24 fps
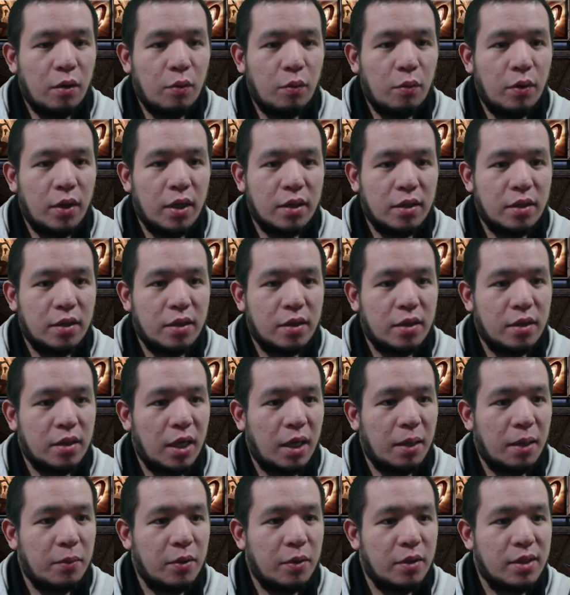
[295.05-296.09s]
which
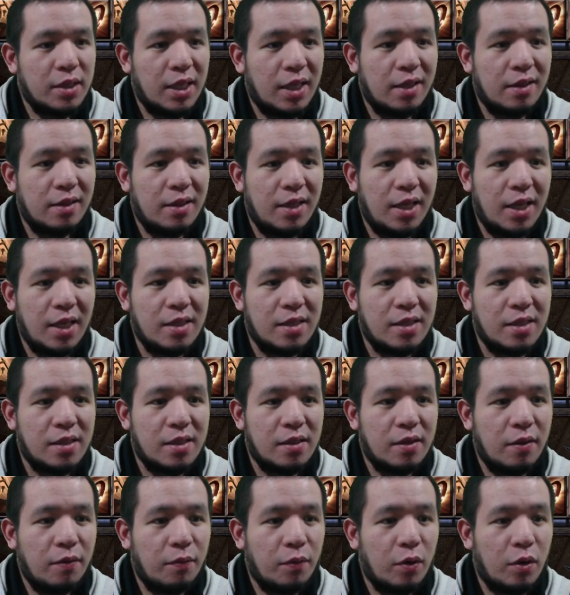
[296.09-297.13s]
I'm using
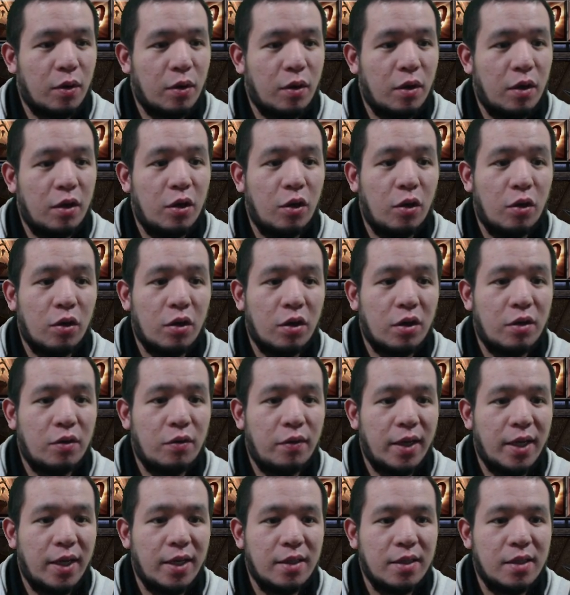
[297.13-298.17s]
this for longer
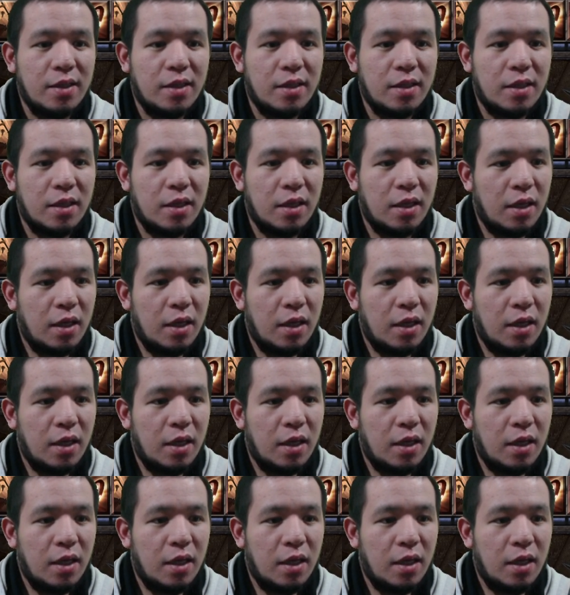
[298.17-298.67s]
range.